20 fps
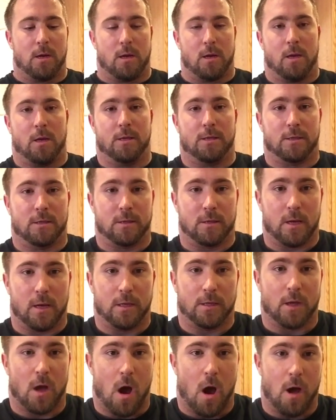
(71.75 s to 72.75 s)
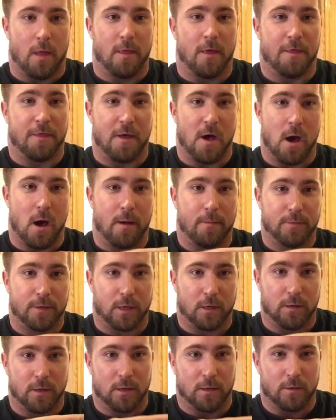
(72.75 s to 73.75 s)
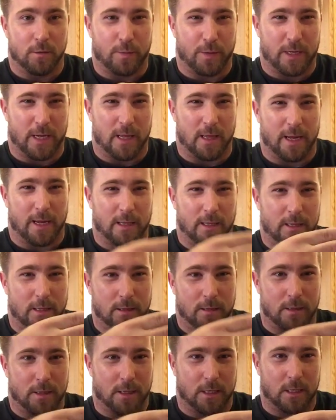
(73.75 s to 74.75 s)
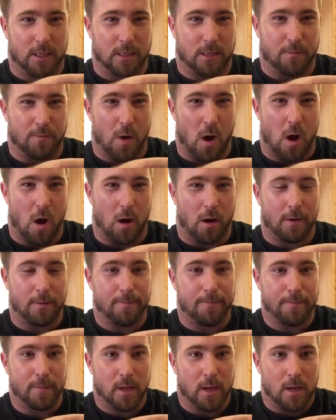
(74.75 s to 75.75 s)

is on the thumb, so pretend like this is the bar.